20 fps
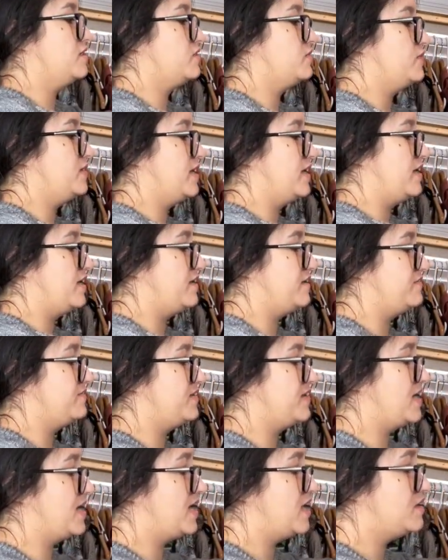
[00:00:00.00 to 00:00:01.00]
we have
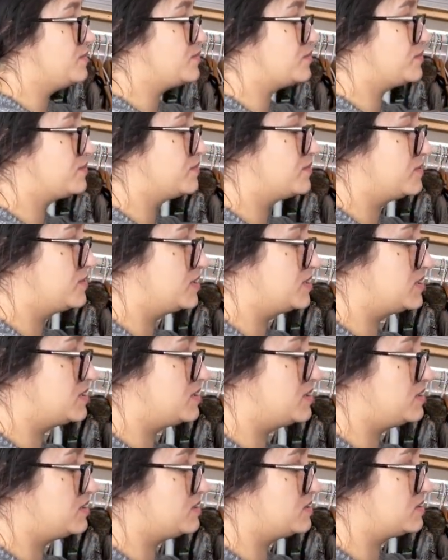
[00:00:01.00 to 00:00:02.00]
Gap. This
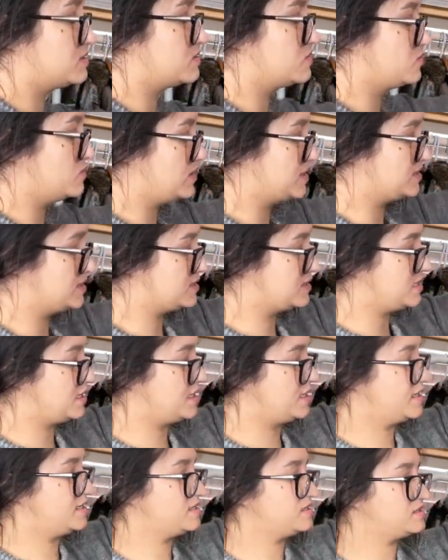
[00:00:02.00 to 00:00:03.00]
is one
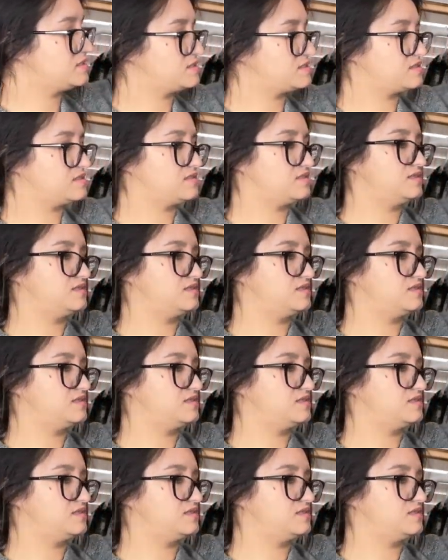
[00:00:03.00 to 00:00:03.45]
size.